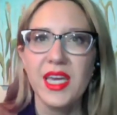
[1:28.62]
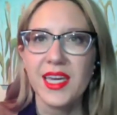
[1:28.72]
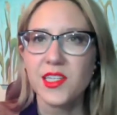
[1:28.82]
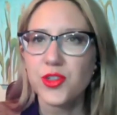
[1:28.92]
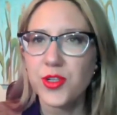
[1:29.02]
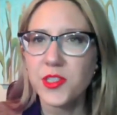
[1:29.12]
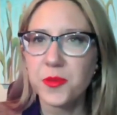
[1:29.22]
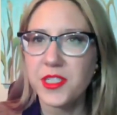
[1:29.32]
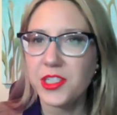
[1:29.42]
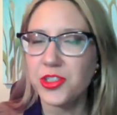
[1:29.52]
As
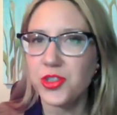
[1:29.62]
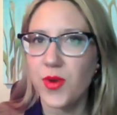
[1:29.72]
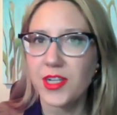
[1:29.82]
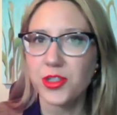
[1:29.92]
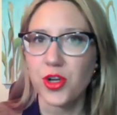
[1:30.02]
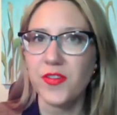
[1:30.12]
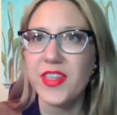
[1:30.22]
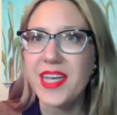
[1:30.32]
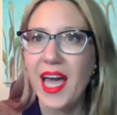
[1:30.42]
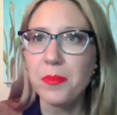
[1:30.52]
transportation director of
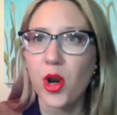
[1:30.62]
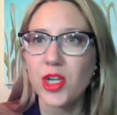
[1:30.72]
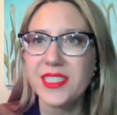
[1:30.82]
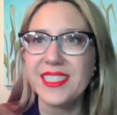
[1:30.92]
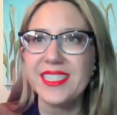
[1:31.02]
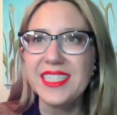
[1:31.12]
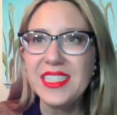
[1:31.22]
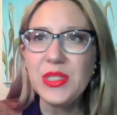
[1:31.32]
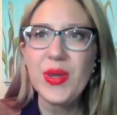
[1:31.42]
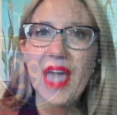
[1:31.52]
the nonpartisan Illinois